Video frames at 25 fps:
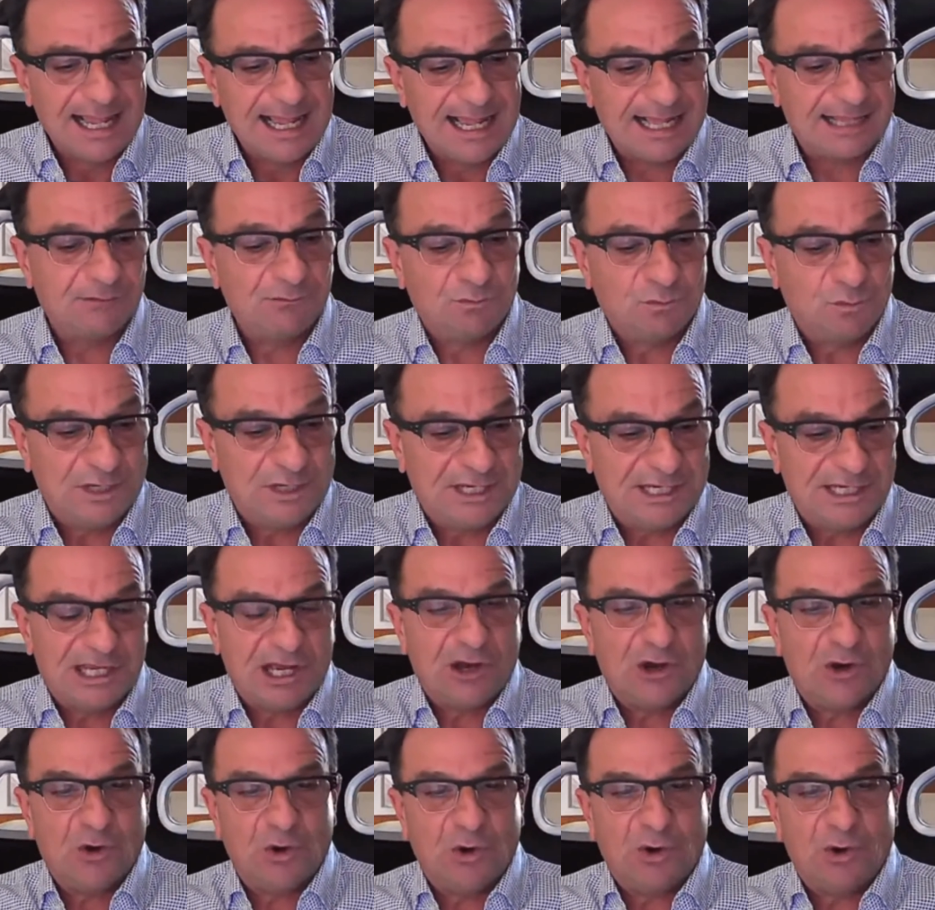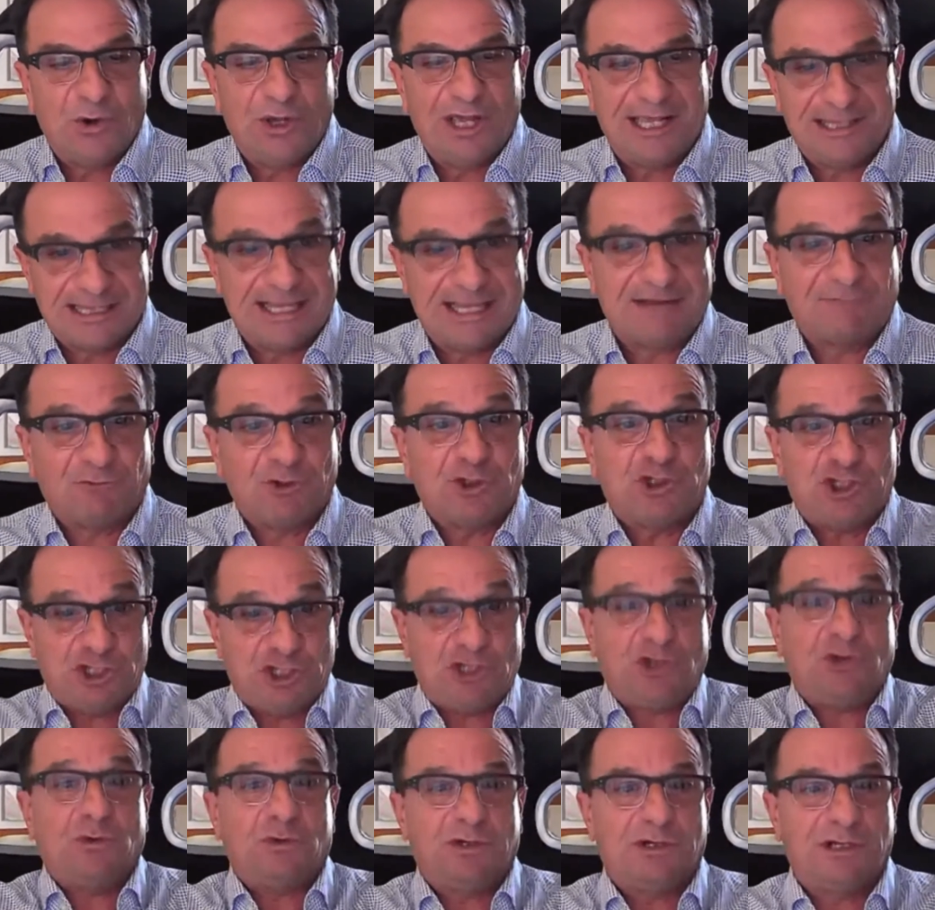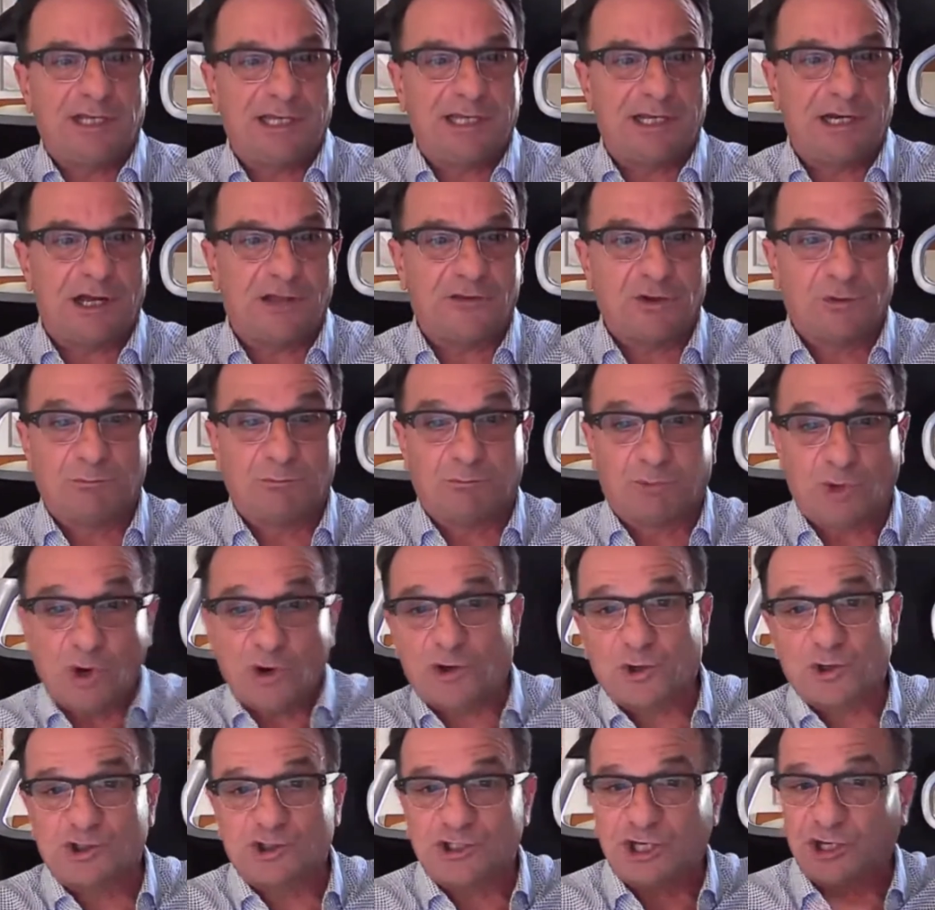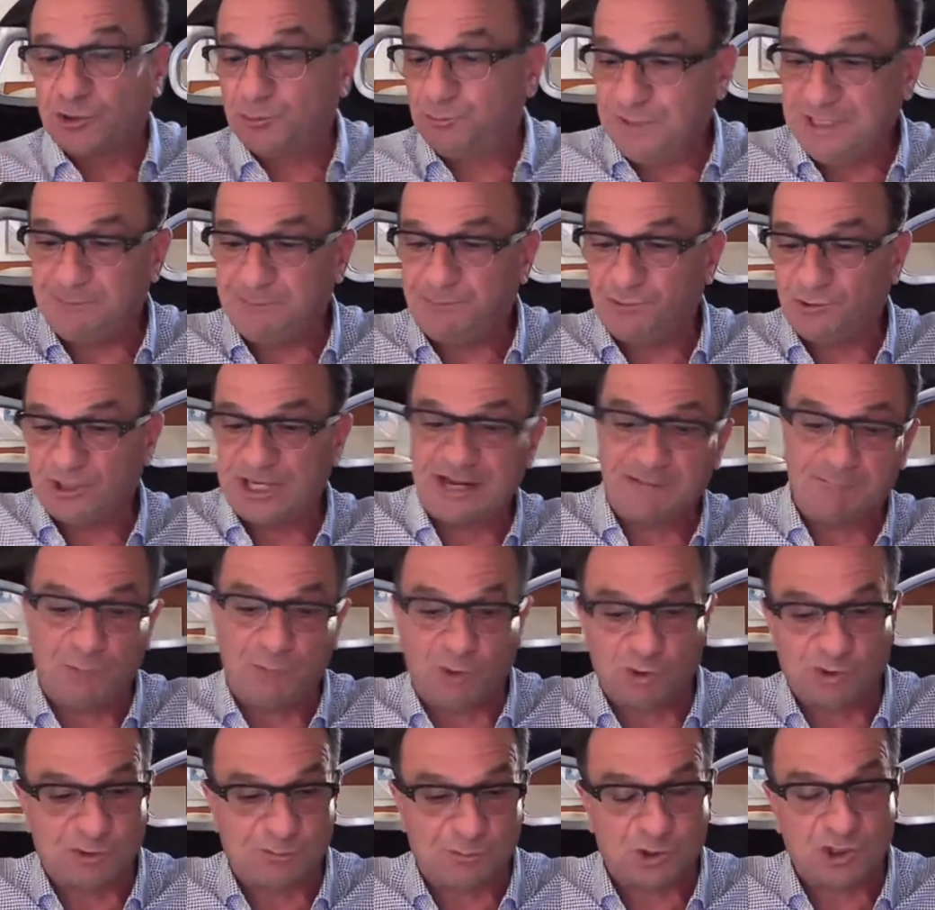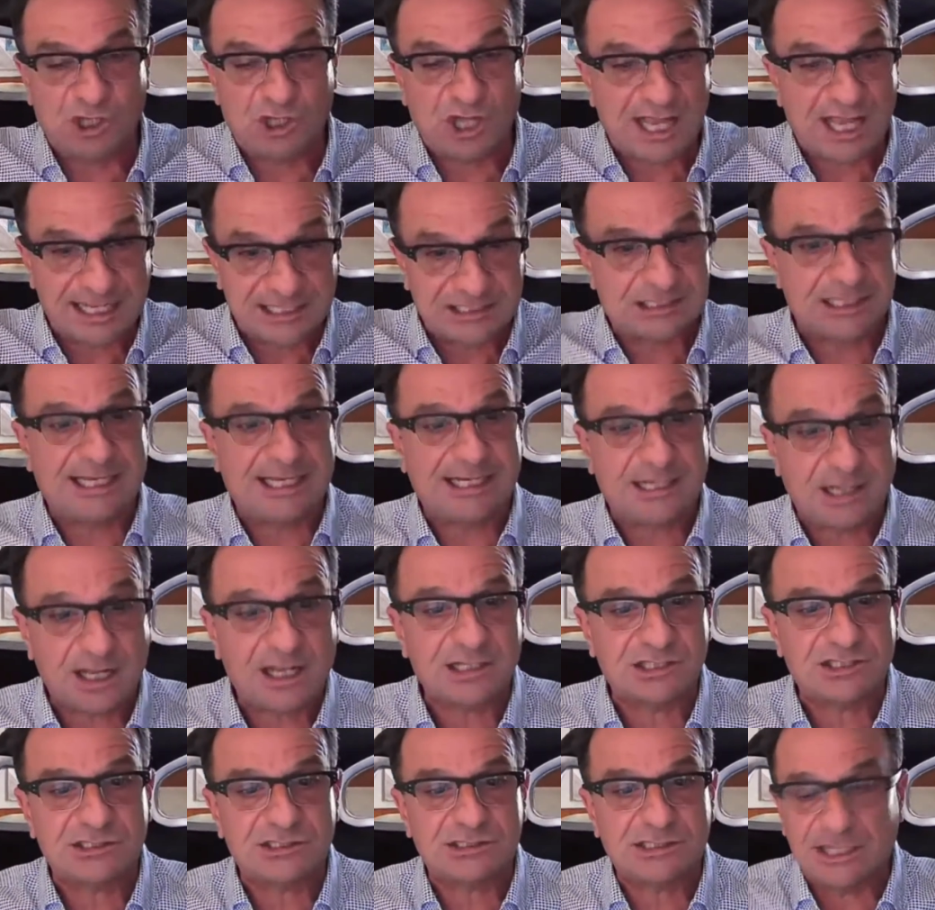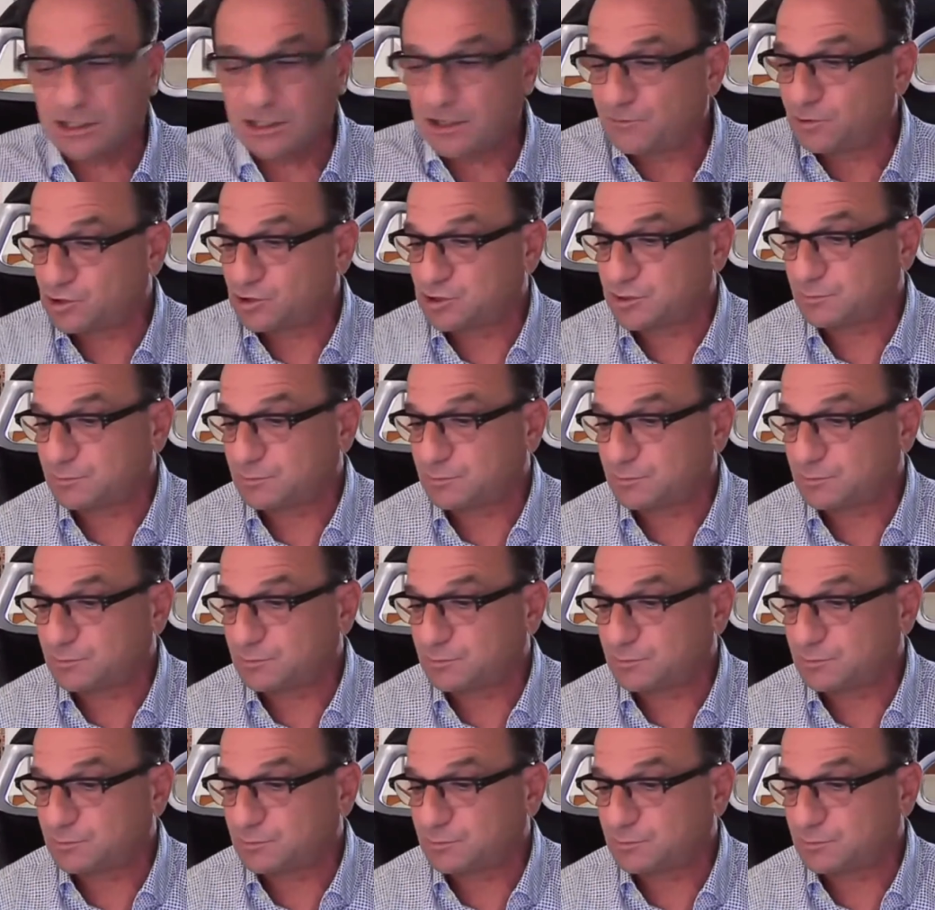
And we go and leverage you and other brokers and other people that have multiple clients like us and other